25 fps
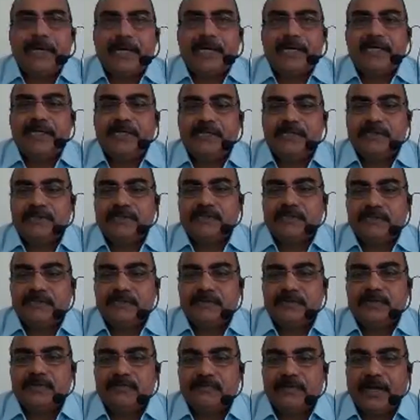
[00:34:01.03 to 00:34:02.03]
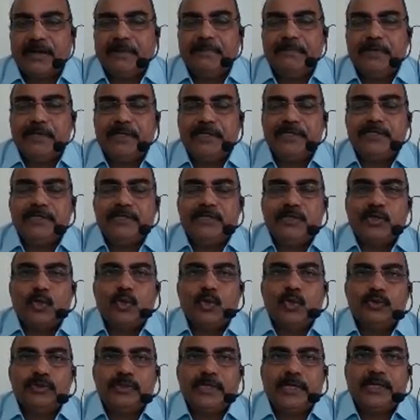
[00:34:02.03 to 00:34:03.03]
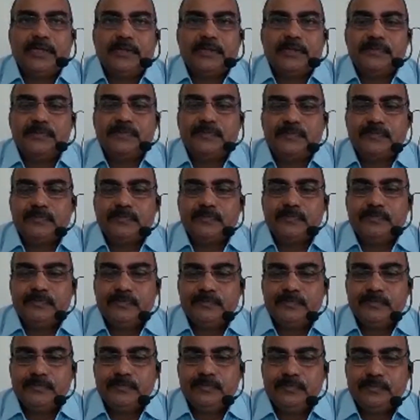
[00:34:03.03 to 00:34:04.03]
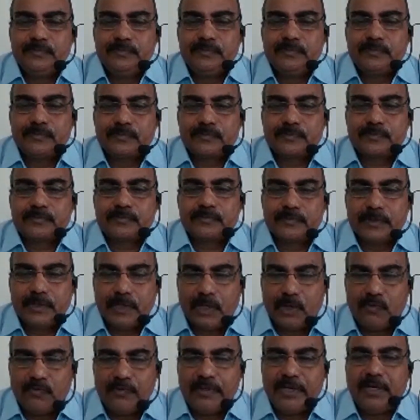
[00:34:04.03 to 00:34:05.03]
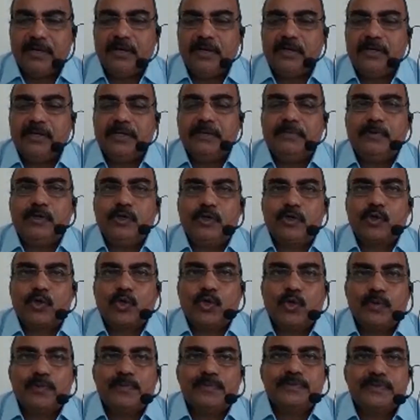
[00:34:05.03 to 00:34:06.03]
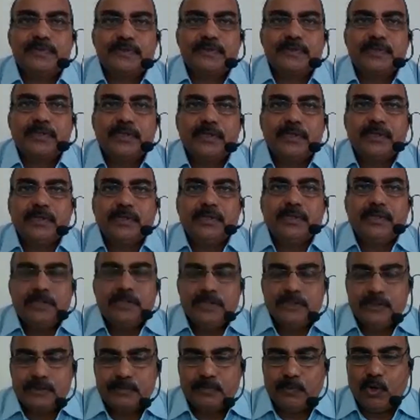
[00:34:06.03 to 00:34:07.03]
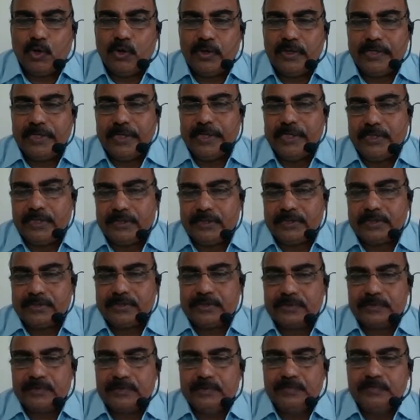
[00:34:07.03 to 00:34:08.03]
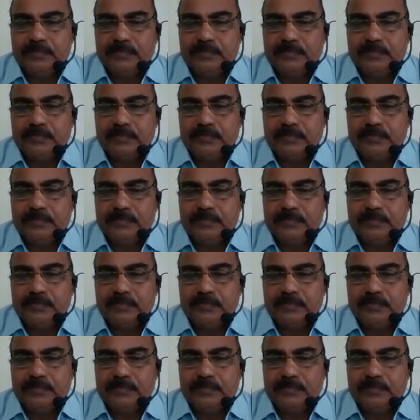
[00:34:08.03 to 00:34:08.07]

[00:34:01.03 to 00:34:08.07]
apparatus, fire protective clothing. Now we have learned about ropes, small gears.